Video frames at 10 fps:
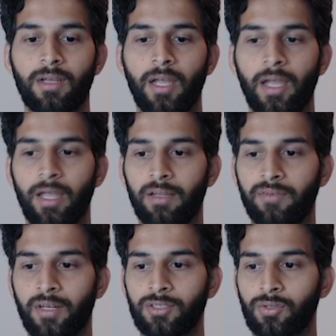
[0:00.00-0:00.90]
And if
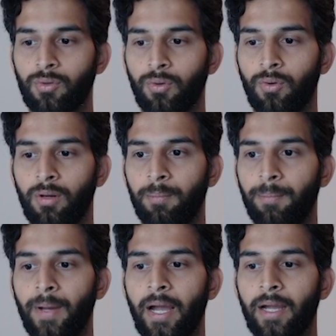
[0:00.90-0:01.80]
I scroll
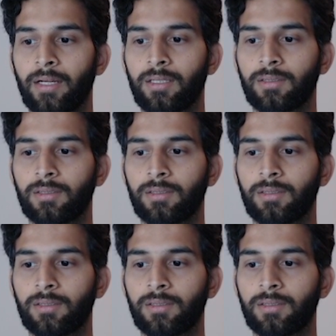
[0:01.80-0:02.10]
back,